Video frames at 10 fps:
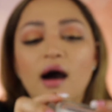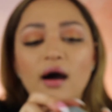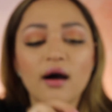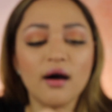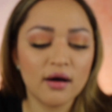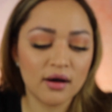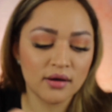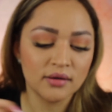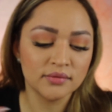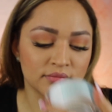oh,
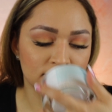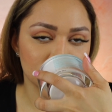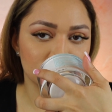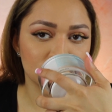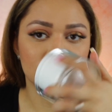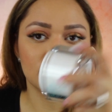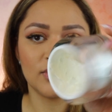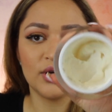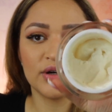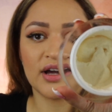
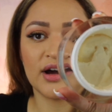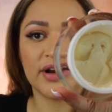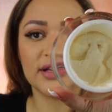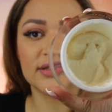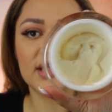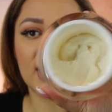look at how it is.